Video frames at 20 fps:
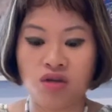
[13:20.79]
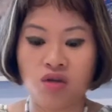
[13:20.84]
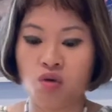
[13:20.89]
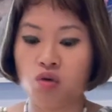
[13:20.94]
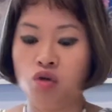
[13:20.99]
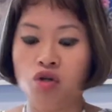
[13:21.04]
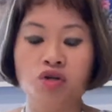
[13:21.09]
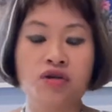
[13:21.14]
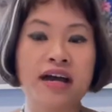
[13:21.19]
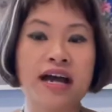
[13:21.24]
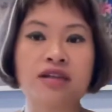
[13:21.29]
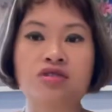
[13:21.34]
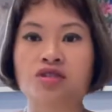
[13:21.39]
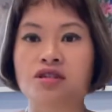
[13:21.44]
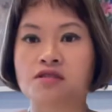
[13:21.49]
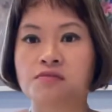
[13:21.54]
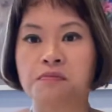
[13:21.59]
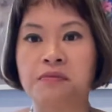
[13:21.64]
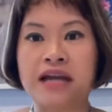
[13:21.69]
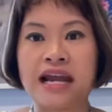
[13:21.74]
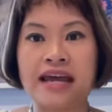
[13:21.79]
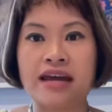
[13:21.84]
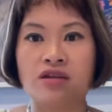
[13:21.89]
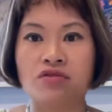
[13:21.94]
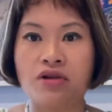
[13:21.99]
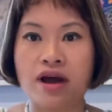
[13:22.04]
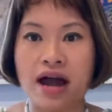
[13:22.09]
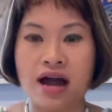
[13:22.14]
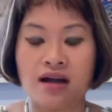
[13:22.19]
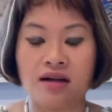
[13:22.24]
you can just play
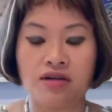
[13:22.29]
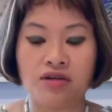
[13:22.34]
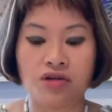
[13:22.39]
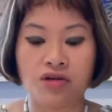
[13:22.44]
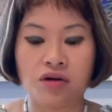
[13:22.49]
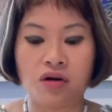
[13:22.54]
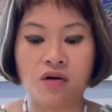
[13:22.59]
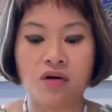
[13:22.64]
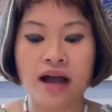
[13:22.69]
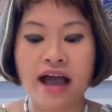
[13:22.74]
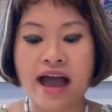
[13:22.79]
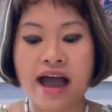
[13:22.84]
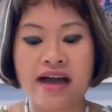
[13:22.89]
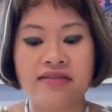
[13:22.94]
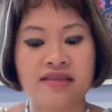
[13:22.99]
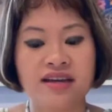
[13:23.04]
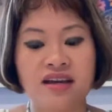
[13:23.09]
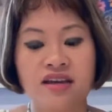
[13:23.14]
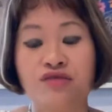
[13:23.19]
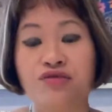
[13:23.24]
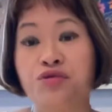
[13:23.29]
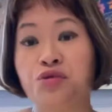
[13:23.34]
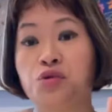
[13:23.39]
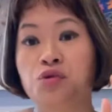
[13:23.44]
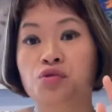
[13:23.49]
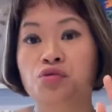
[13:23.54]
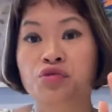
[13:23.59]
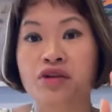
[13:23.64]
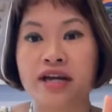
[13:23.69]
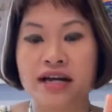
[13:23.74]
around, and then if
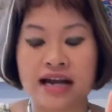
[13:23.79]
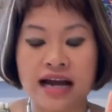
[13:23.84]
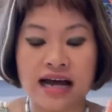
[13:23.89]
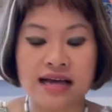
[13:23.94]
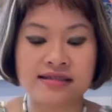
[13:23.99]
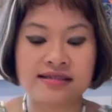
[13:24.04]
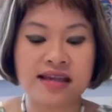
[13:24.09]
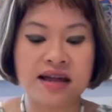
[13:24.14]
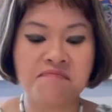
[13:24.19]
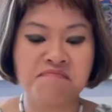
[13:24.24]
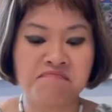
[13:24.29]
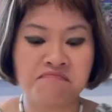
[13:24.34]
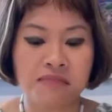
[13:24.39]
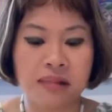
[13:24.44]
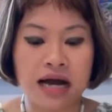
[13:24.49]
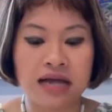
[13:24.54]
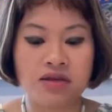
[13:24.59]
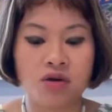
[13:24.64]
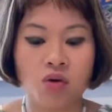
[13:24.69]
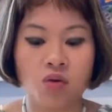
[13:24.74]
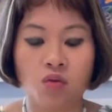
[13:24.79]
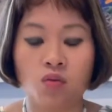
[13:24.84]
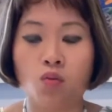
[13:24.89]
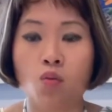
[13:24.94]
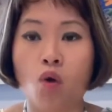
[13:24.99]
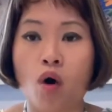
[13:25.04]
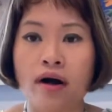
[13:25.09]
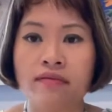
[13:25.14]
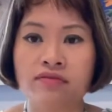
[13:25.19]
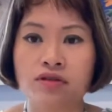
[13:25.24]
you realize that I don't
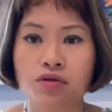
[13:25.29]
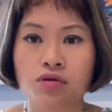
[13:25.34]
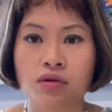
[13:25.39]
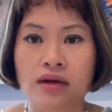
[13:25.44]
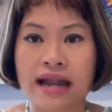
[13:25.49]
want to,